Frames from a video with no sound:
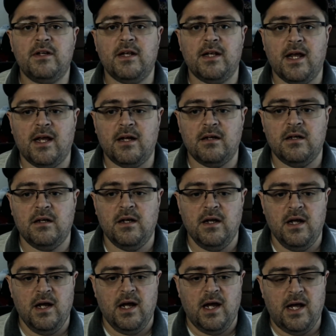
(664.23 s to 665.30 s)
to that.
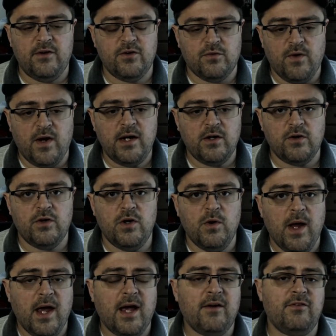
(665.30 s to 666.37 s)
As a writer, you
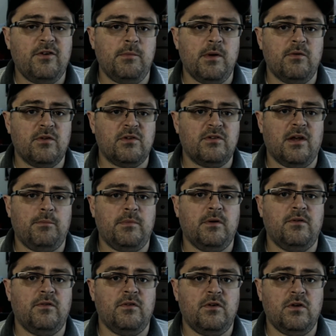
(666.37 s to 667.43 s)
have to be
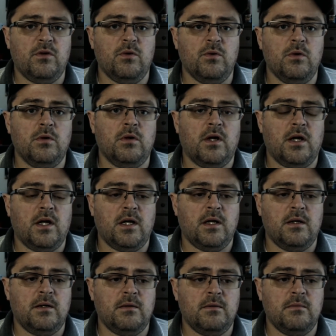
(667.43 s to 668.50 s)
receptive to
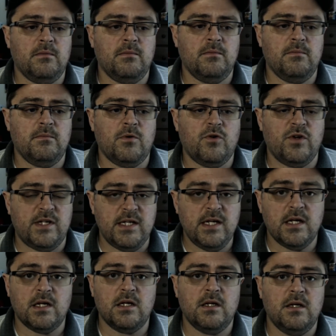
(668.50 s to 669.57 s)

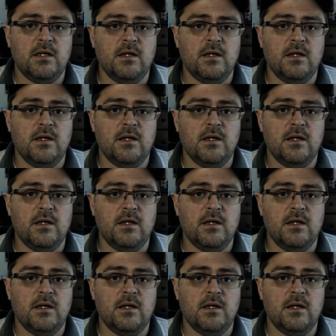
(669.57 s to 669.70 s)
critique,